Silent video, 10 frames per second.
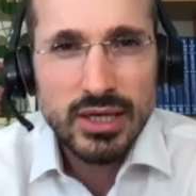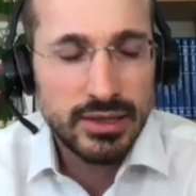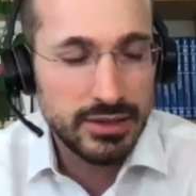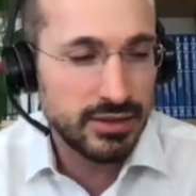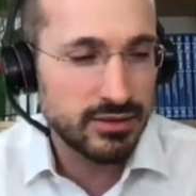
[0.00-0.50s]

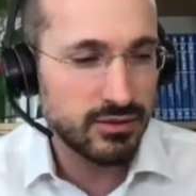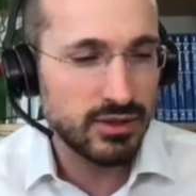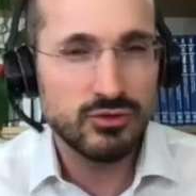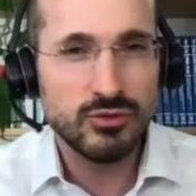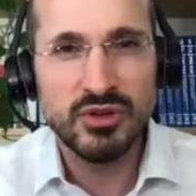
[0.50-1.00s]
It's
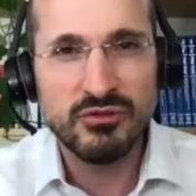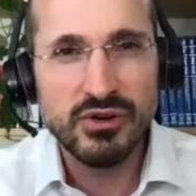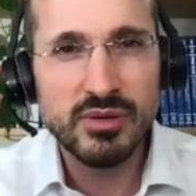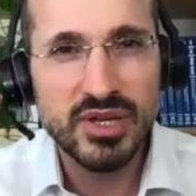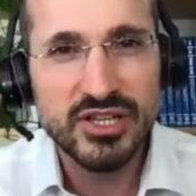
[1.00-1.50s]
going to be a
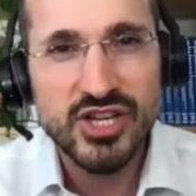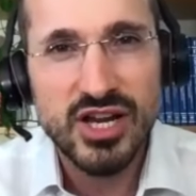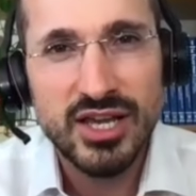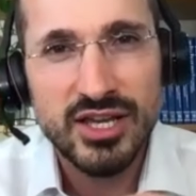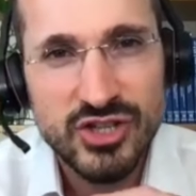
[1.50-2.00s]
very big
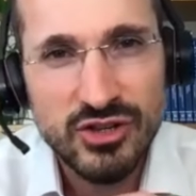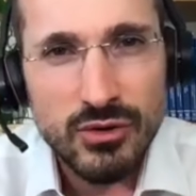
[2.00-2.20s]
challenge